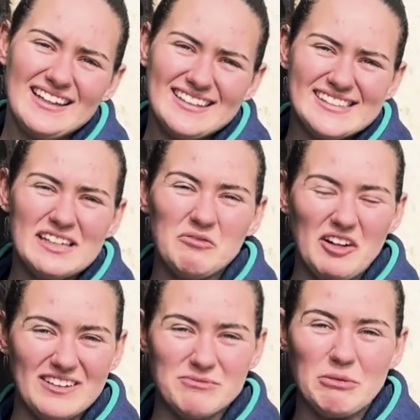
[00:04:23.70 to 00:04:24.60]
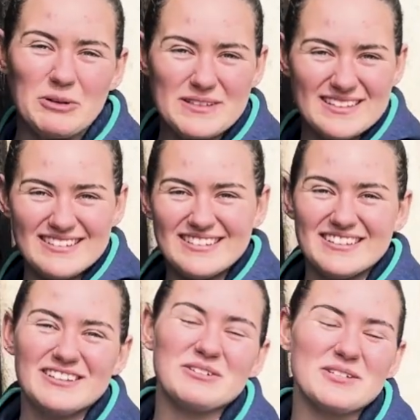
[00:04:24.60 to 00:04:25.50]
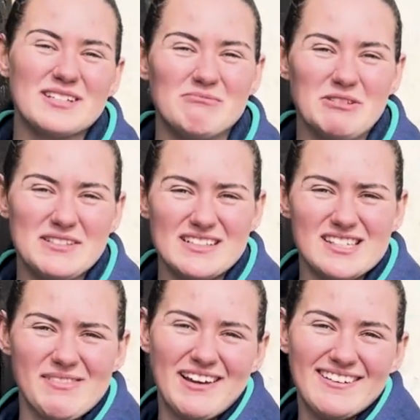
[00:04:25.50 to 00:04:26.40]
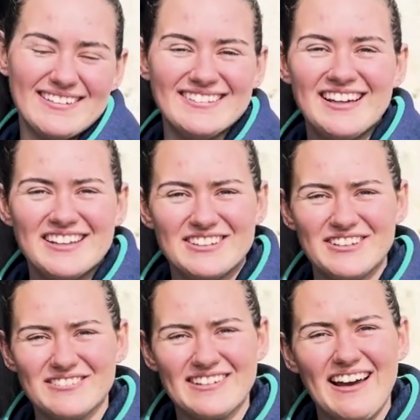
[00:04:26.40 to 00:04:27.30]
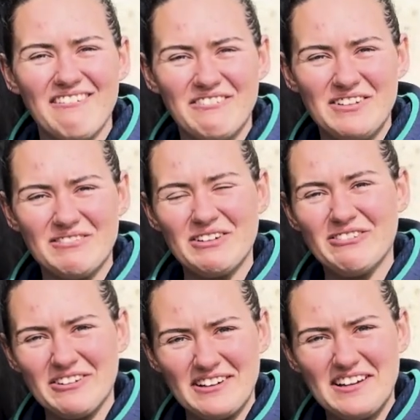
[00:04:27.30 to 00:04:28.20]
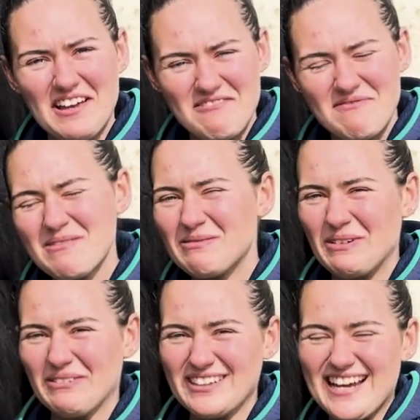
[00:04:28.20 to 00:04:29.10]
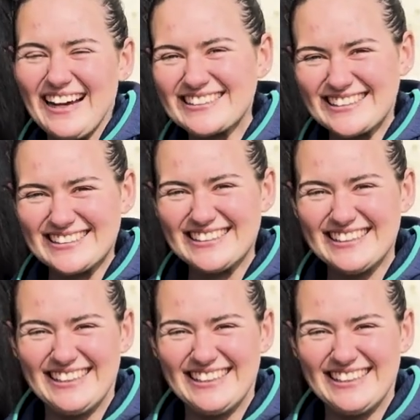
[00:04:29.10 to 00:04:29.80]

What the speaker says: seeing what all the buzz and the hustle and bustle is about. And third one now will be maybe a bit more tactical.